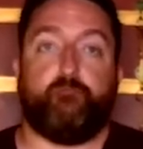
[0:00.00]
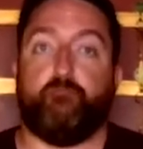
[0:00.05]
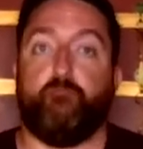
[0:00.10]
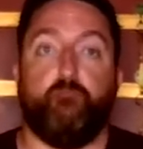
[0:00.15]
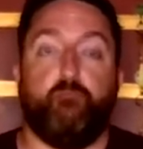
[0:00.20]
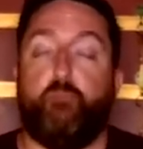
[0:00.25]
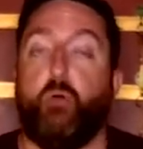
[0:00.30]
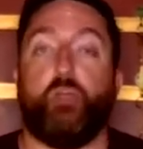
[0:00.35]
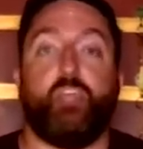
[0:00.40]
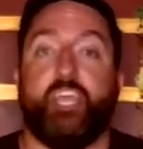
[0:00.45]

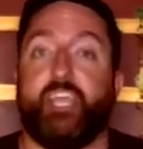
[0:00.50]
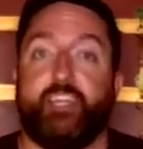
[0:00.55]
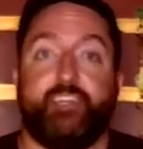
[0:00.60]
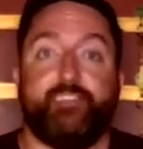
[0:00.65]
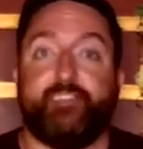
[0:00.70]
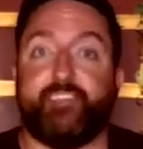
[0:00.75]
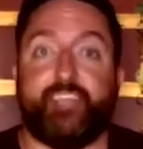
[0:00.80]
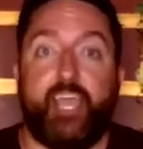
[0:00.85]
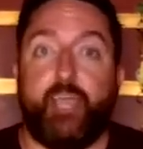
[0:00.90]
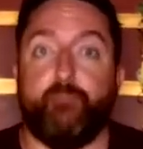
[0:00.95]
booking an
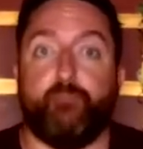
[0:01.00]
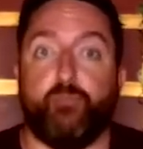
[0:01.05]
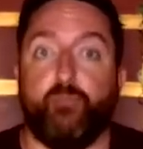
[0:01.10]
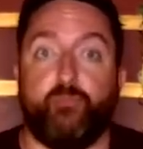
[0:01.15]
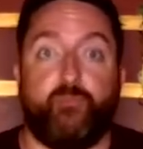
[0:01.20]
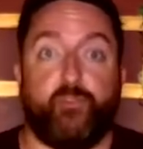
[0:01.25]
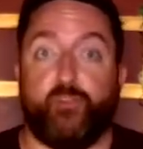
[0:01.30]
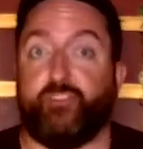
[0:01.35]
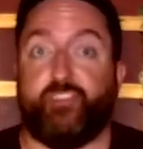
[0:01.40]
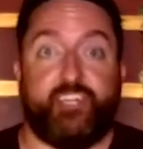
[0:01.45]
escape room
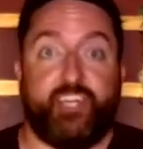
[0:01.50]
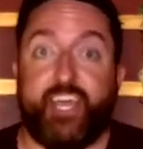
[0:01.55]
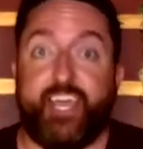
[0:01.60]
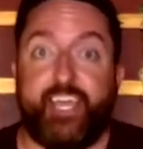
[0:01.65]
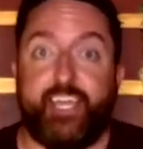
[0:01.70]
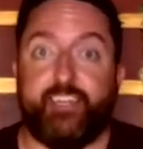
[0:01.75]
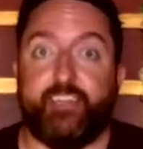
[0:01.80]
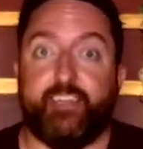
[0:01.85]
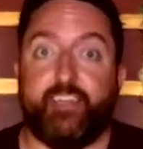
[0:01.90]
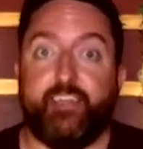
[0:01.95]
for
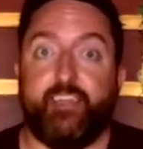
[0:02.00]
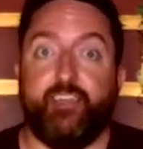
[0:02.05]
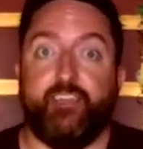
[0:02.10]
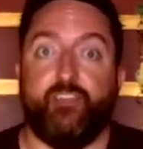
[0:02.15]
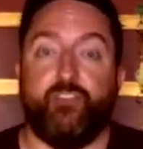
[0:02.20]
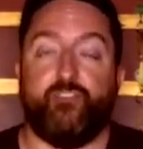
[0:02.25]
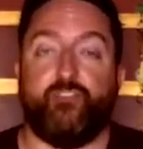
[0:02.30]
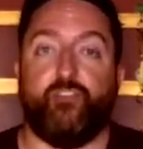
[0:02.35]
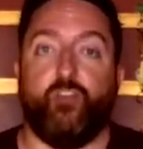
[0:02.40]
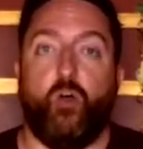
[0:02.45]
tonight.
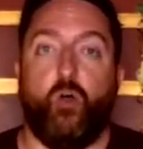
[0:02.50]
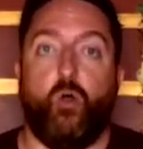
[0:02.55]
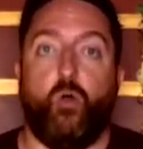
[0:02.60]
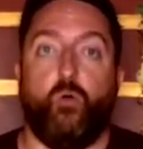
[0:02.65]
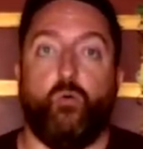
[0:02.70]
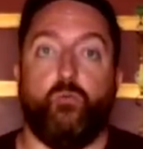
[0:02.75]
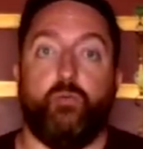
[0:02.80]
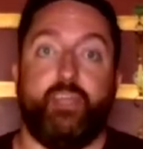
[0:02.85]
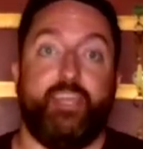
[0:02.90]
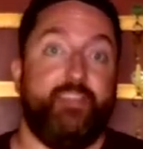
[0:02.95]

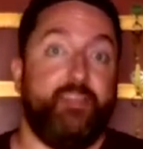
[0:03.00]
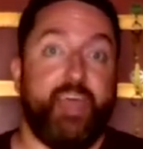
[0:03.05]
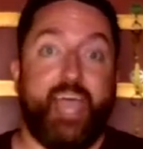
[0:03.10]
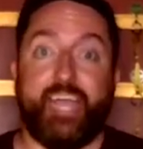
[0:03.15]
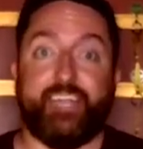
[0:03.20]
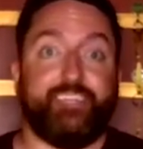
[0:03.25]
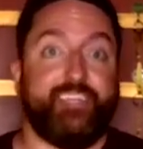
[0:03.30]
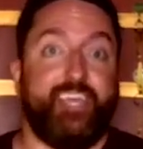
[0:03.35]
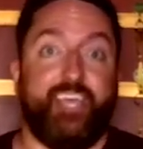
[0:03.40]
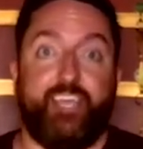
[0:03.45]
So in
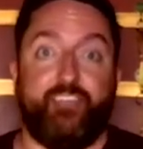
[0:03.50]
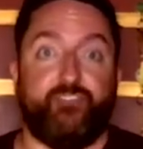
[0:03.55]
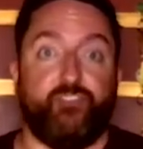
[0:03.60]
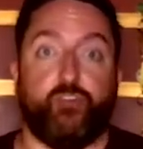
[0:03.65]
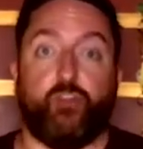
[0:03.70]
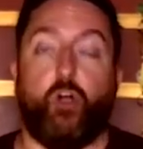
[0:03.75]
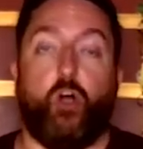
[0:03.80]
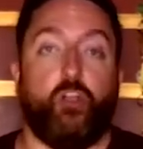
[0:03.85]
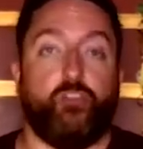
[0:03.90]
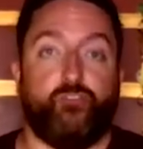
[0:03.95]
that case, your
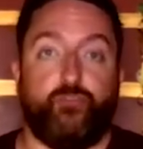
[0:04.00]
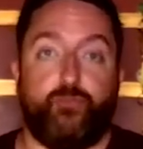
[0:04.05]
call to